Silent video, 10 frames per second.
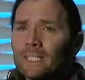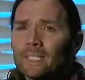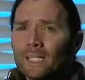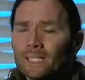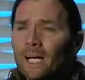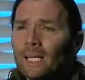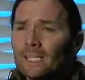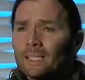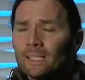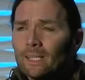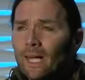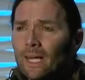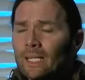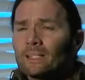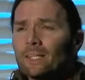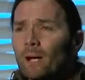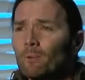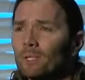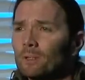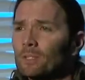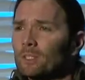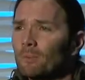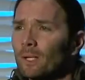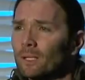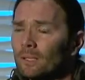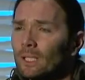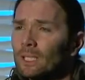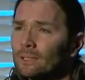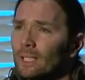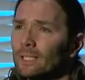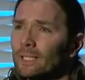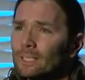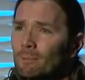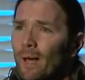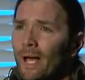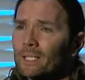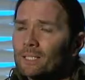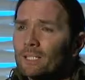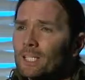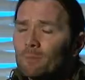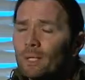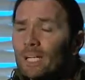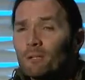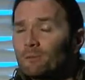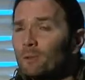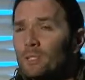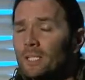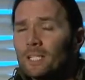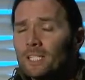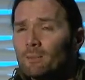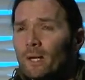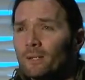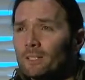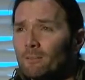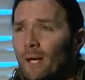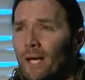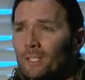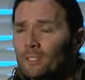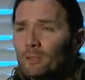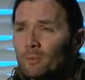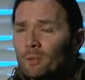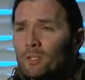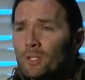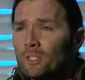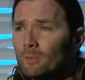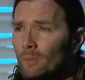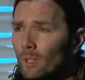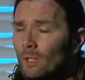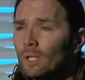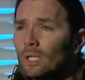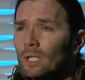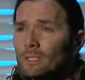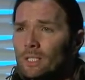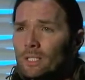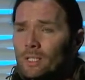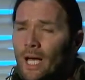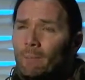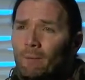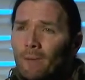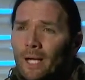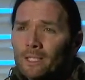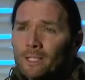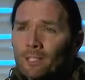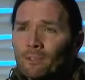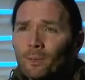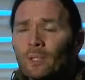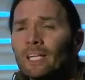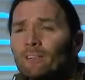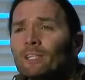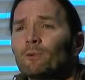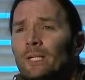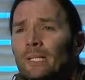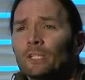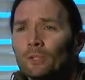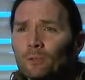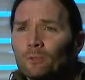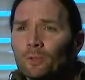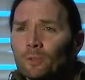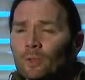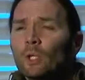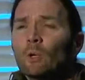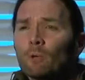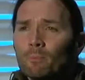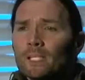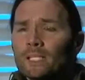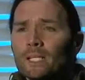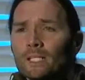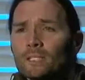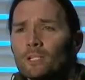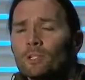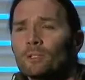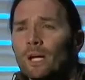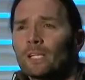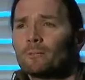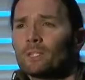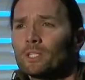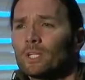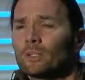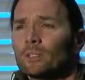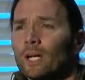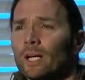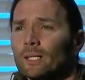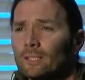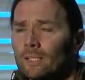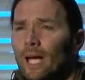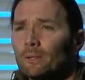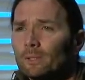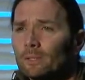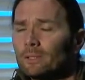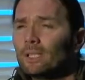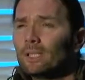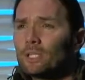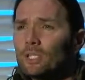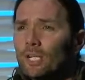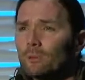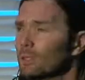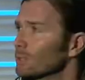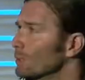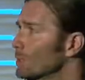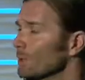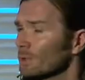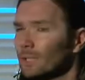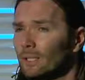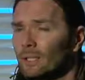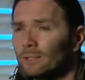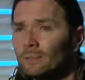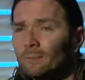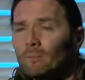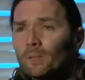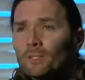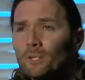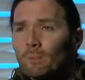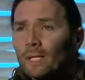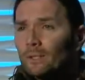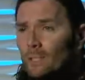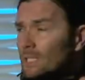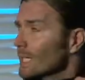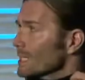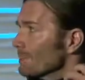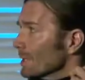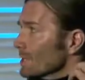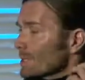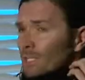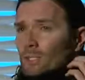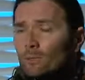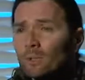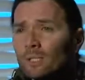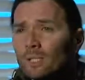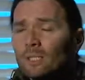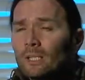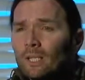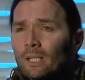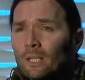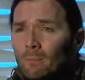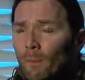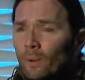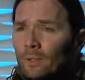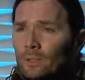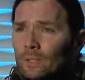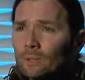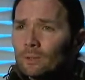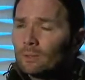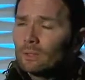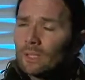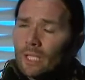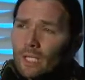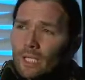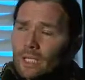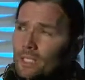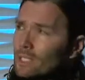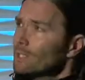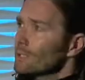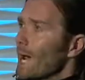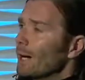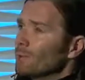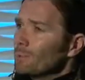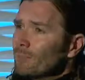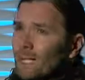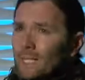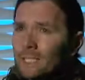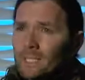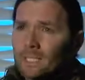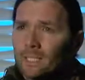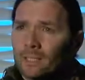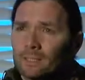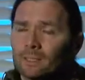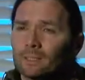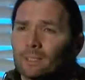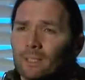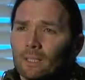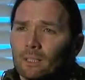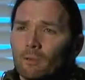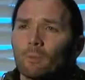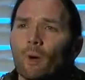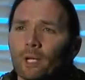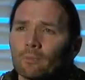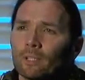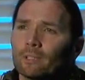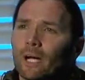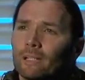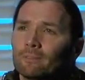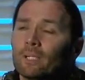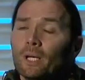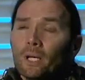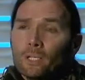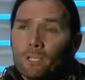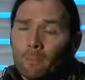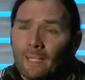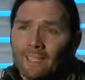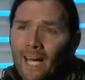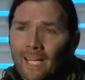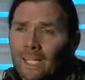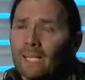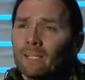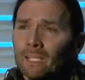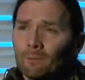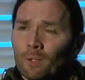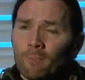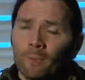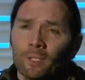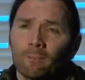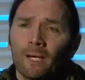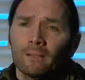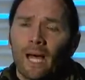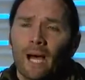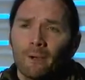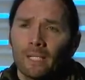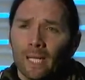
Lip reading: is that diet today is not what it used to be like in the past. He explained how foods tasted better in the past. Our food system is compromised, if you will. Even if we eat good food, we're missing on essential elements in our diet that I will share with you shortly here. So pay close attention, because this is really important to consider. How do we make these things part of our life? So Big Daddy, he wrote a book about how he